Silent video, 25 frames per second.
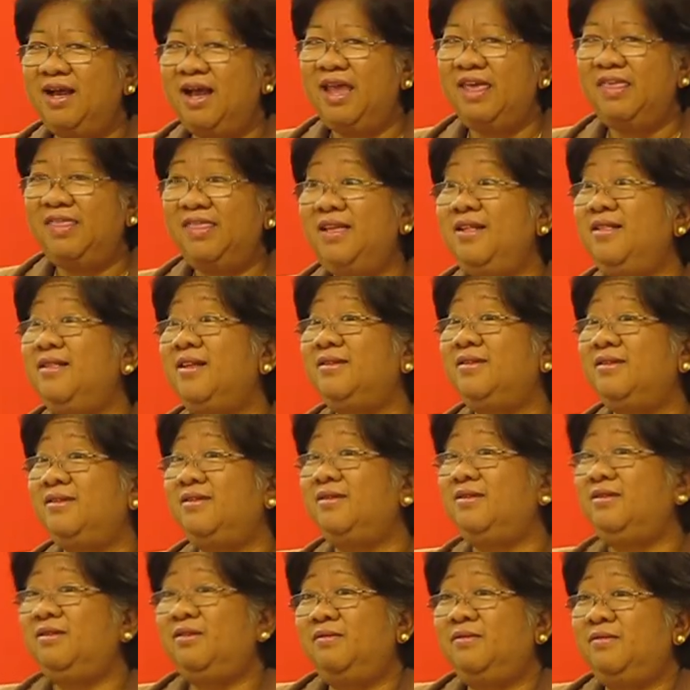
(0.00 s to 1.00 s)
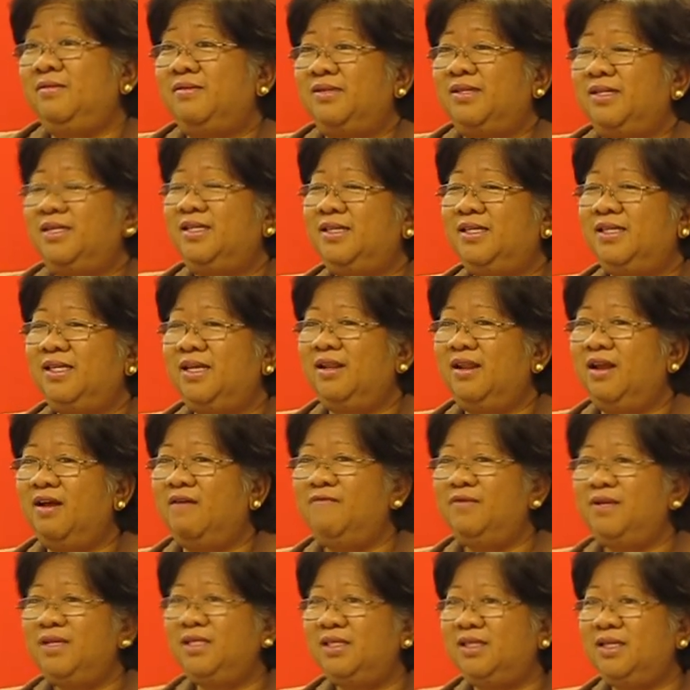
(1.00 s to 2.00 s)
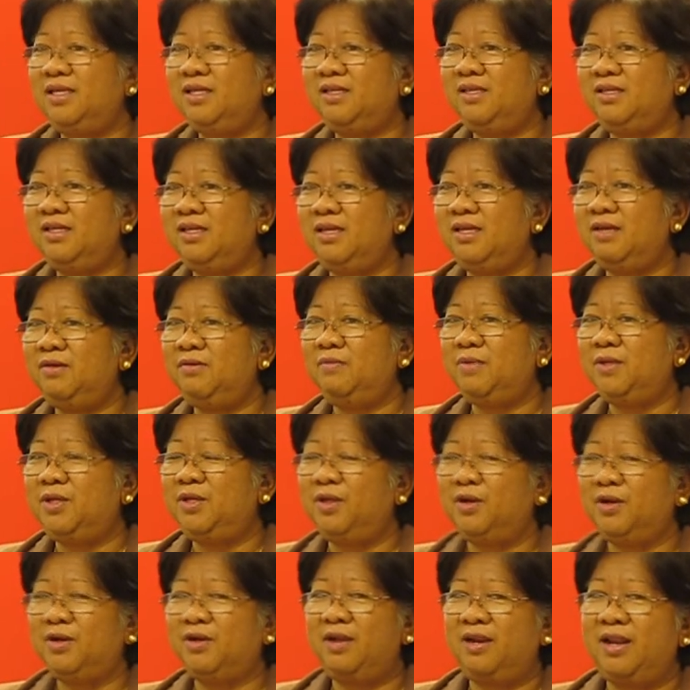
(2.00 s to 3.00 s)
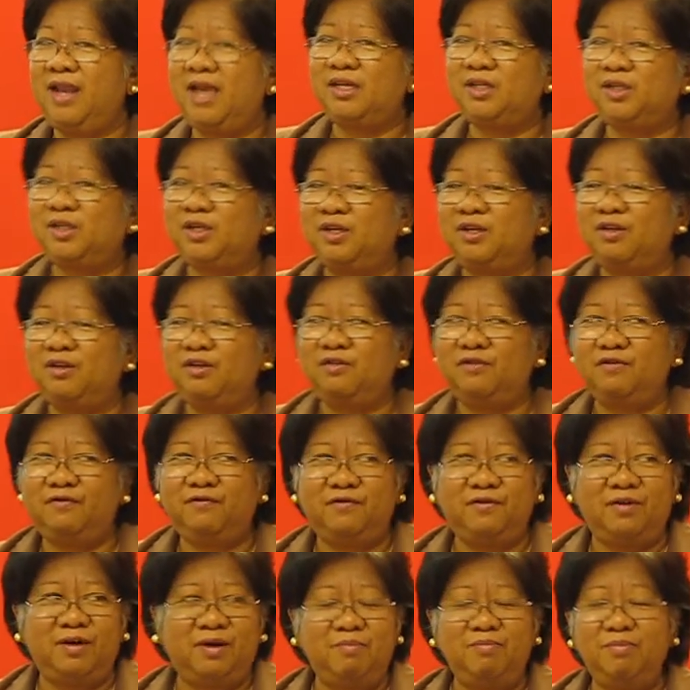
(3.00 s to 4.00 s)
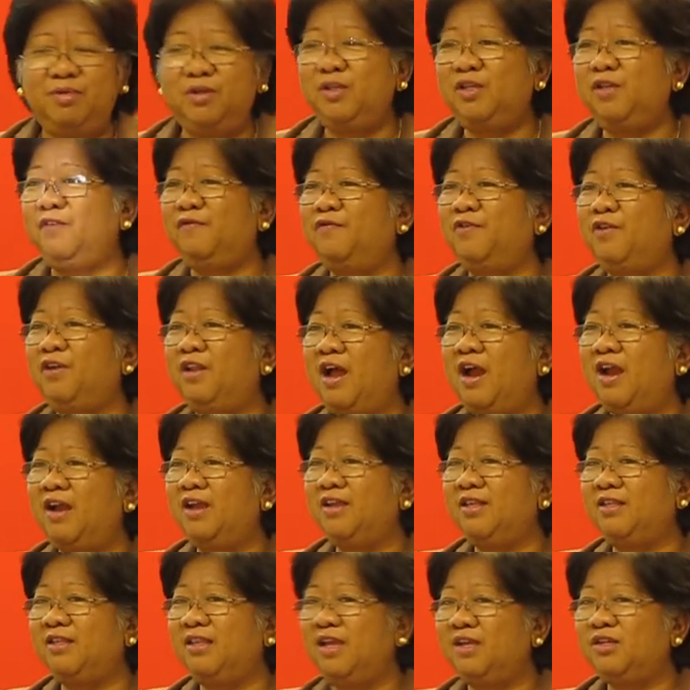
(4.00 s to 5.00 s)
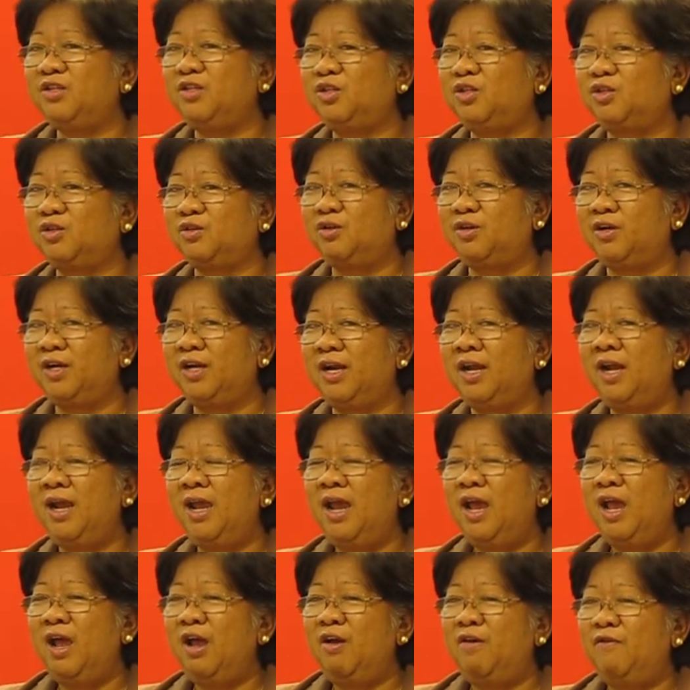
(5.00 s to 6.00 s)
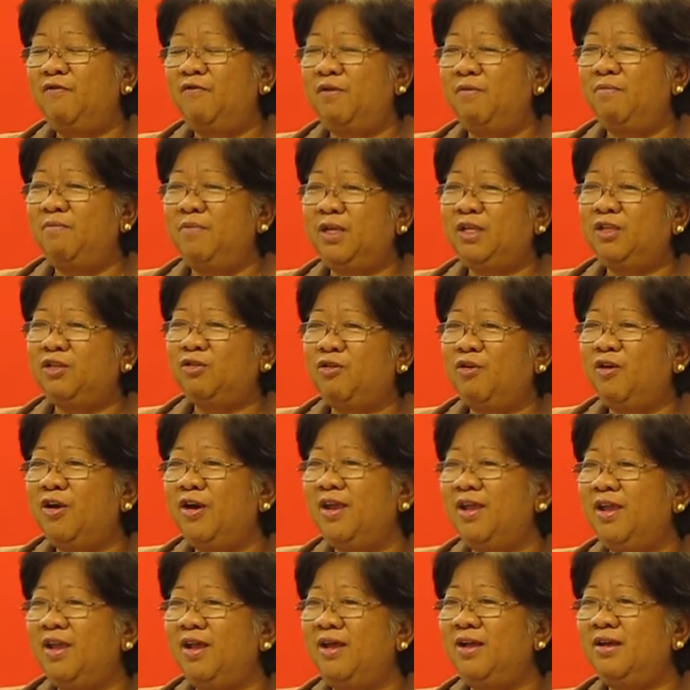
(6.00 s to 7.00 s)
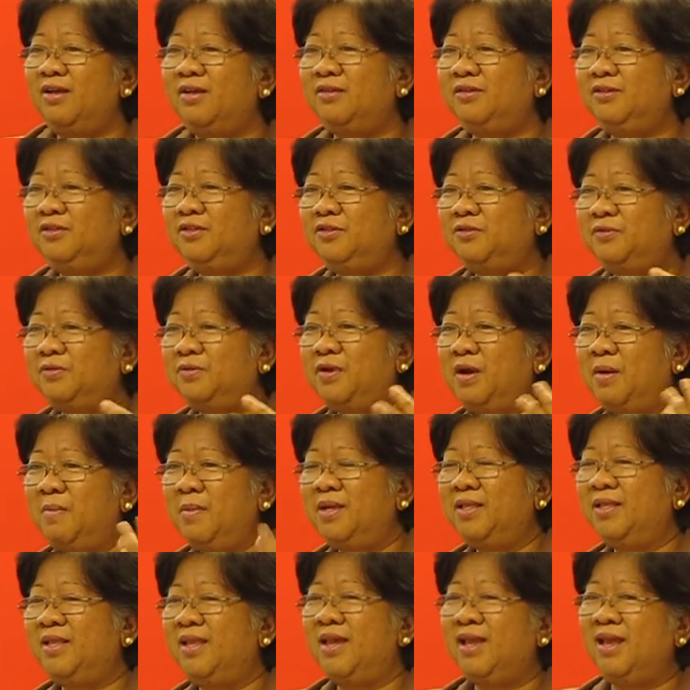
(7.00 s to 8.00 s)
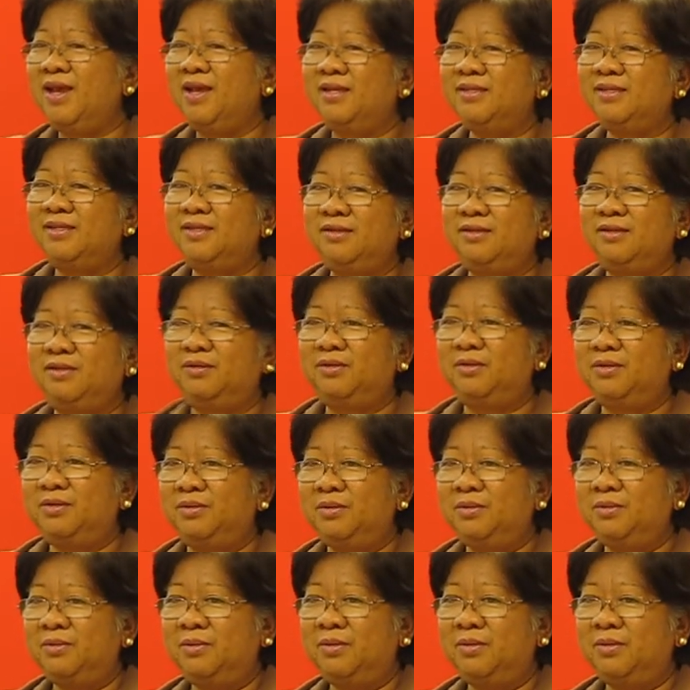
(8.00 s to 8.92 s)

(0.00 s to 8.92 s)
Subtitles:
I think that's the truth. It's a lovely city with your collection of beautiful architecture, from Victorian to Romanesque to